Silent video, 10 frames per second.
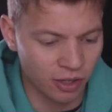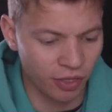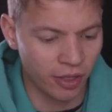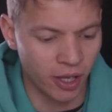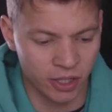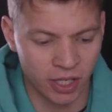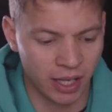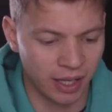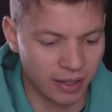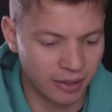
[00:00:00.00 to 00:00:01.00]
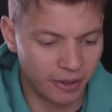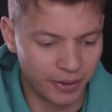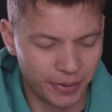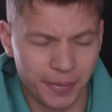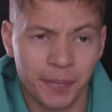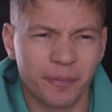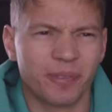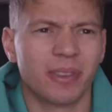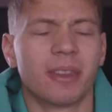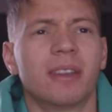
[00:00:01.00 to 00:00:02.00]
or third year.
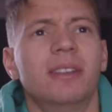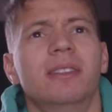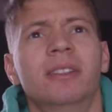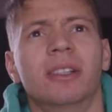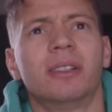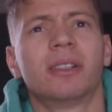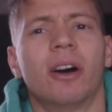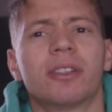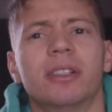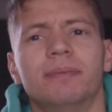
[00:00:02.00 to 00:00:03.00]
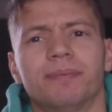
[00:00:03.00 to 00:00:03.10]
Oh, God.